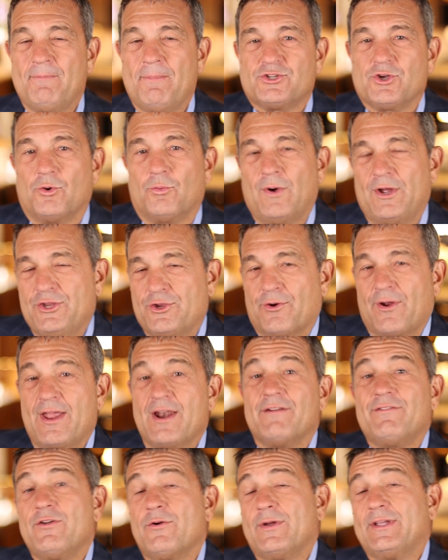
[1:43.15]
So when you're
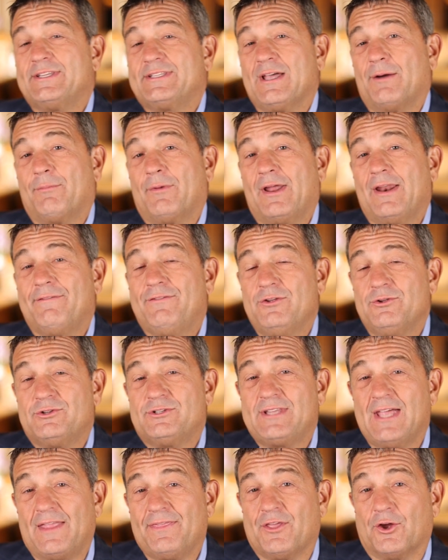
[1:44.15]
interviewing someone, if you
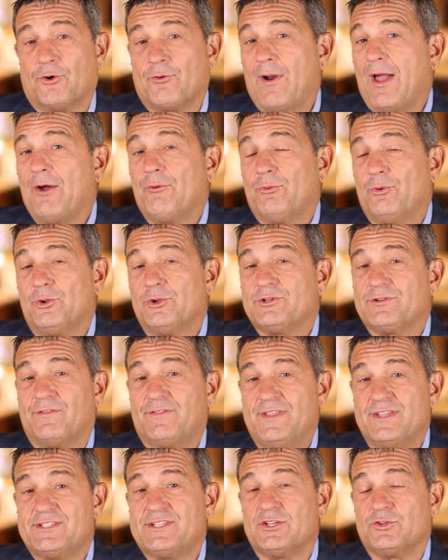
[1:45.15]
set the ground rules of
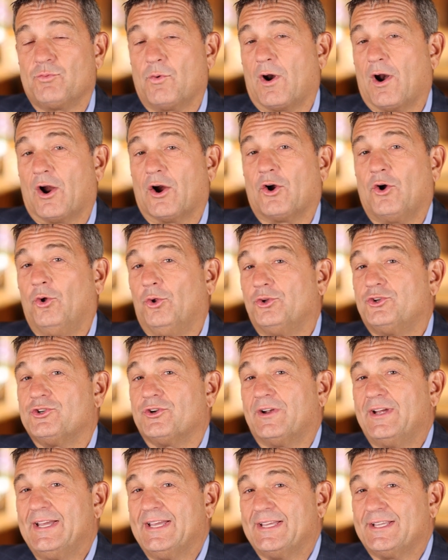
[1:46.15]
this is what our
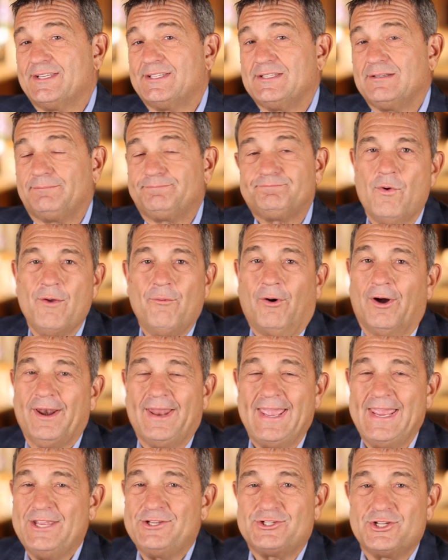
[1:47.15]
culture is, we want
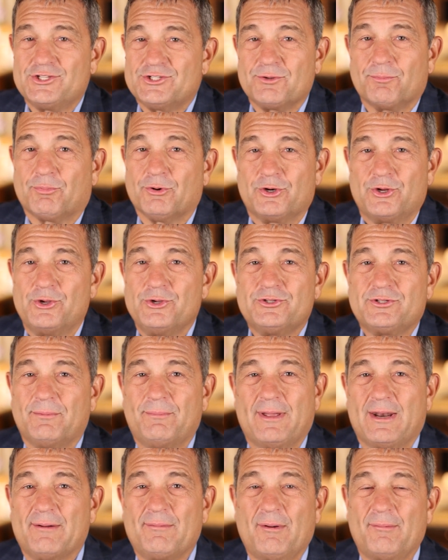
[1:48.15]
agents that produce a
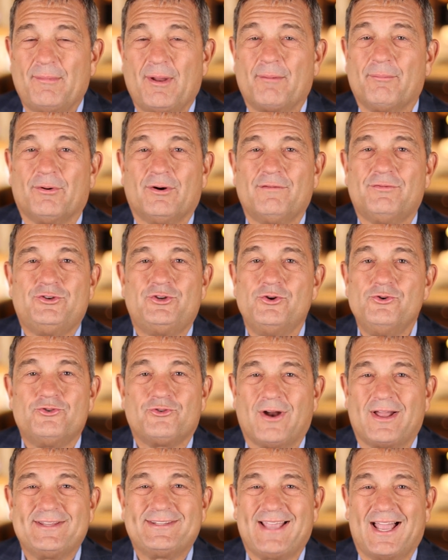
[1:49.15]
minimum number of 2
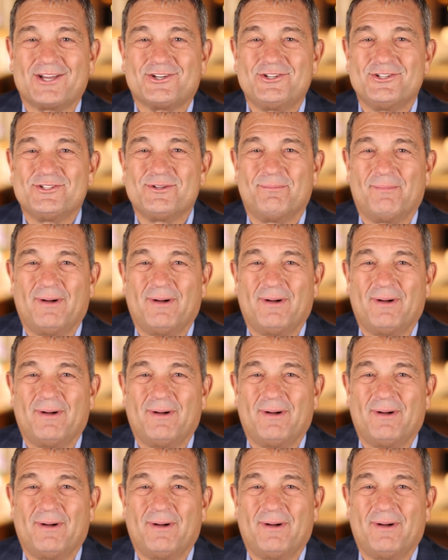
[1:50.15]
transactions a